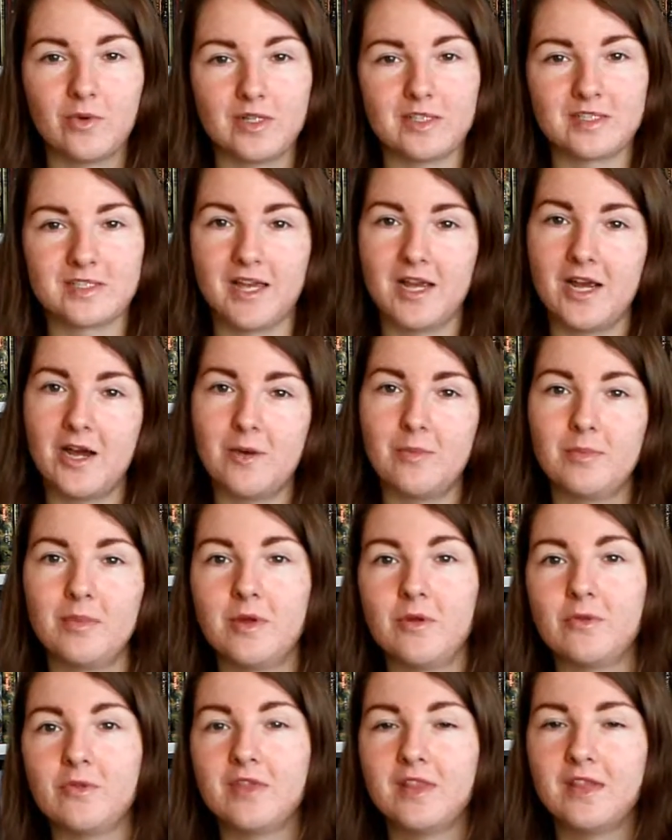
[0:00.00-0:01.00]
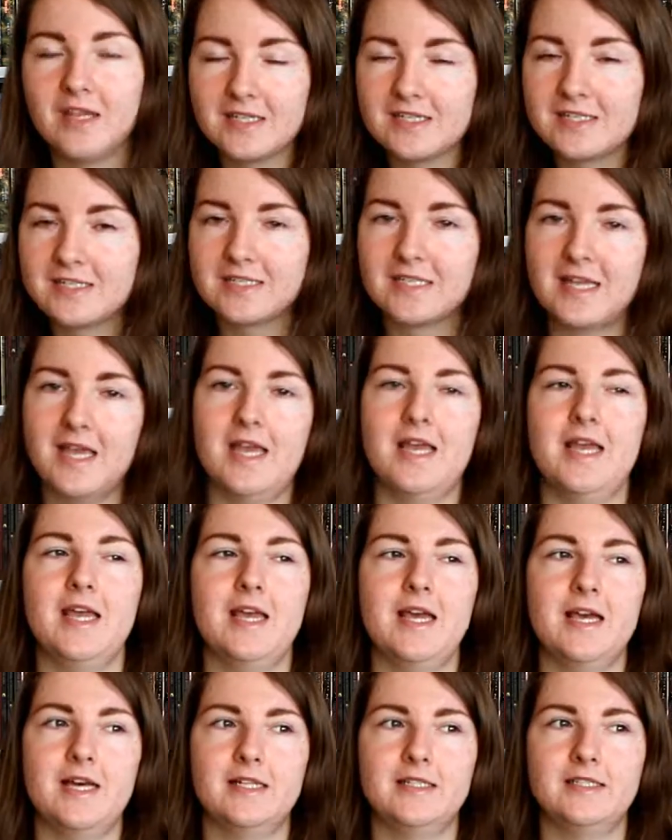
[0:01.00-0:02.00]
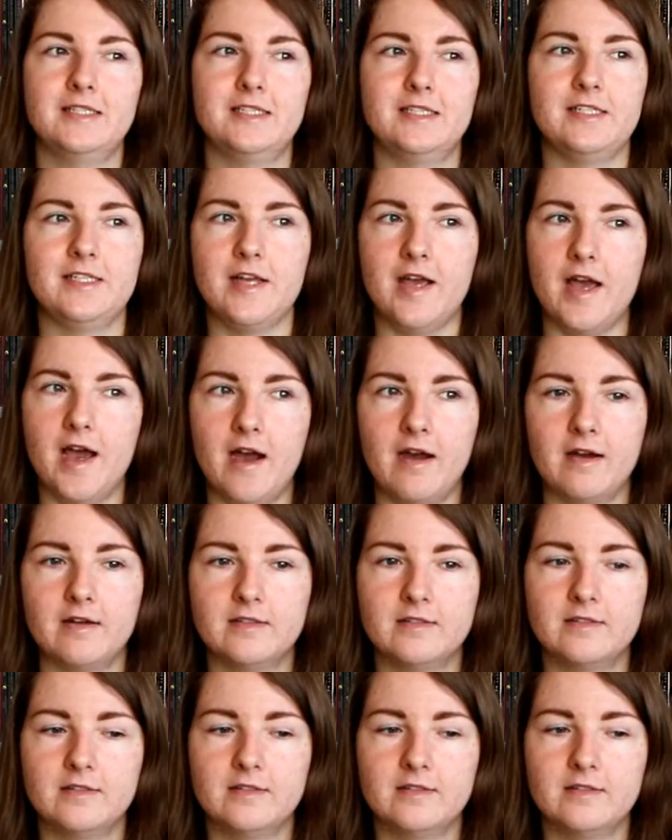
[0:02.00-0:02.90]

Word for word: once I upload this and yeah